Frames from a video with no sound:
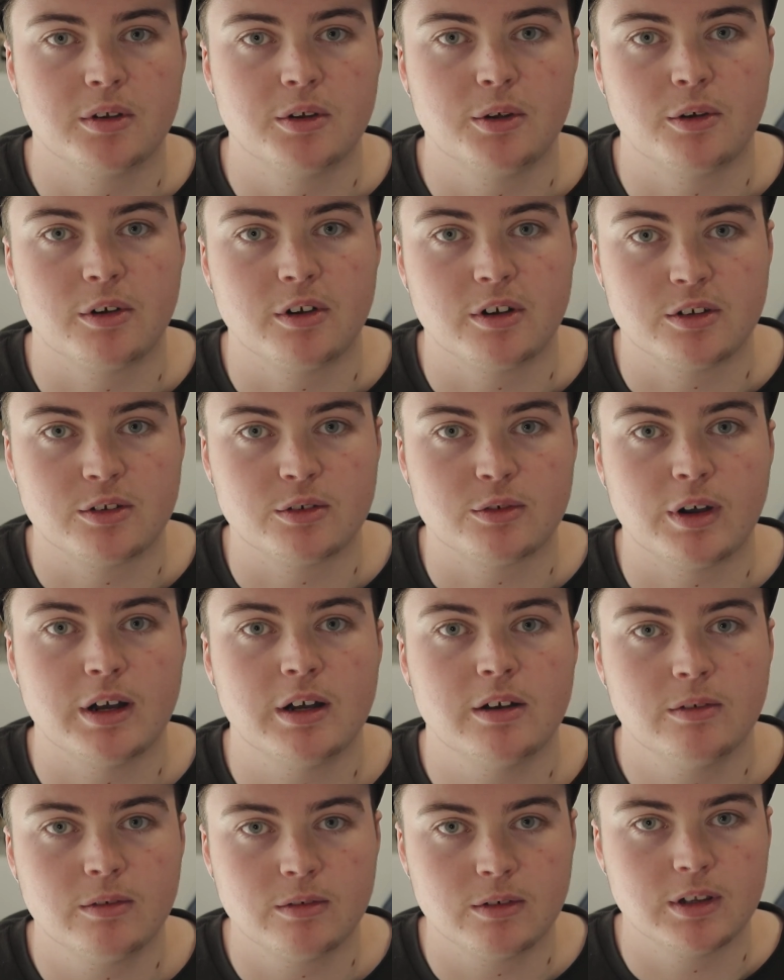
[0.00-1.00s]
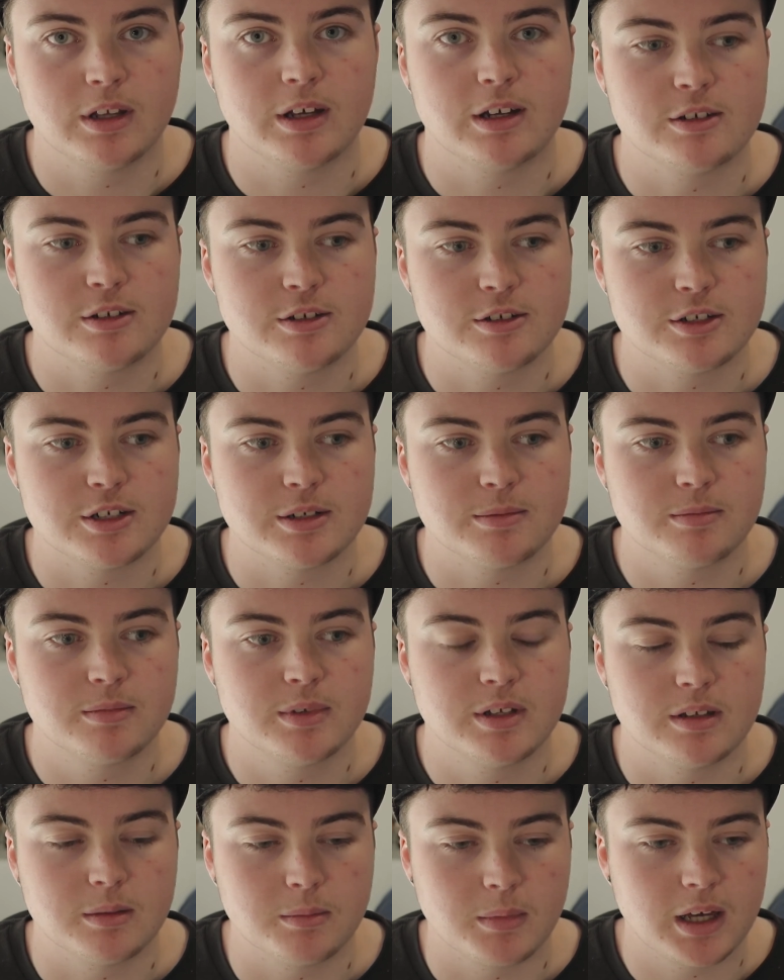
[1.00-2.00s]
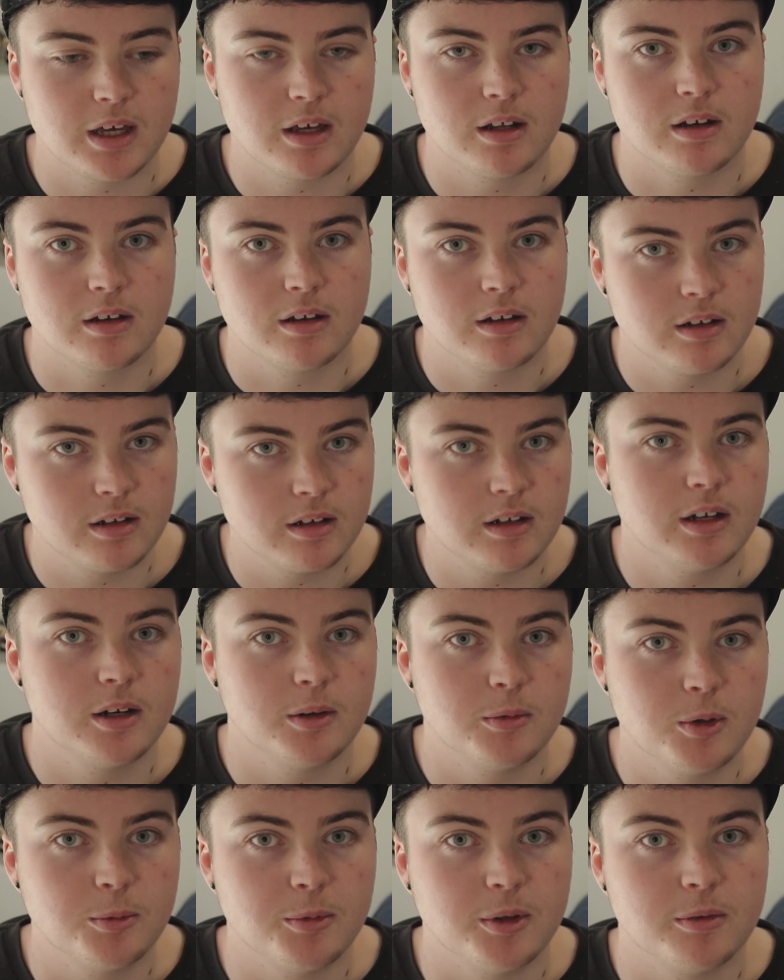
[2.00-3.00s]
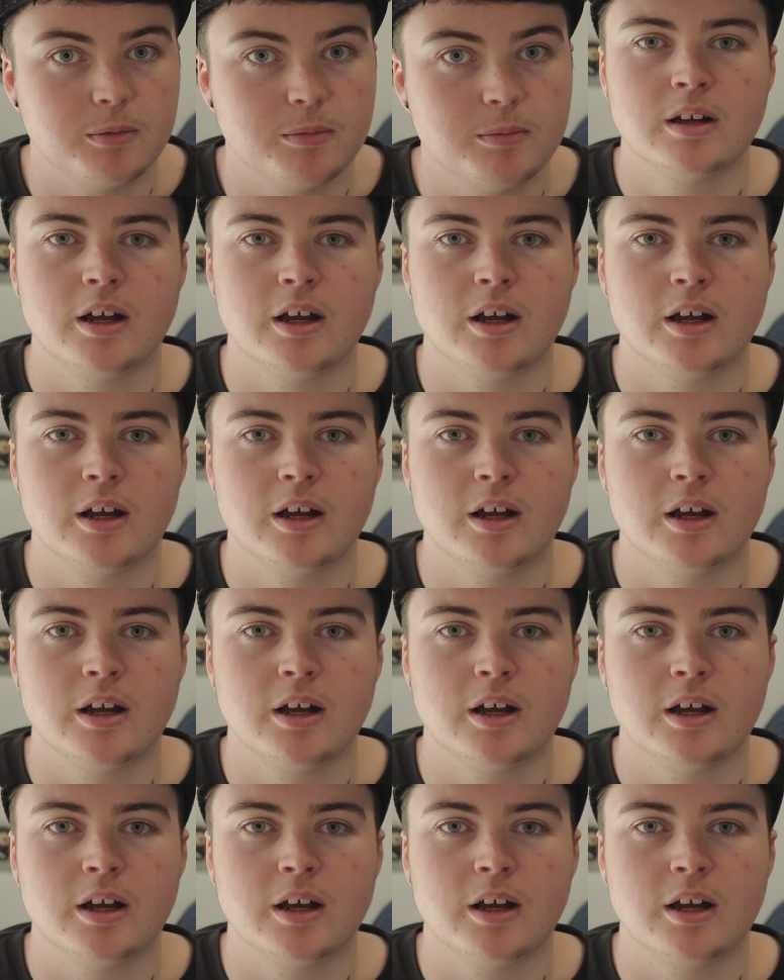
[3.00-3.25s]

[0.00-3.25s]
you're in a straight relationship as a man and a woman.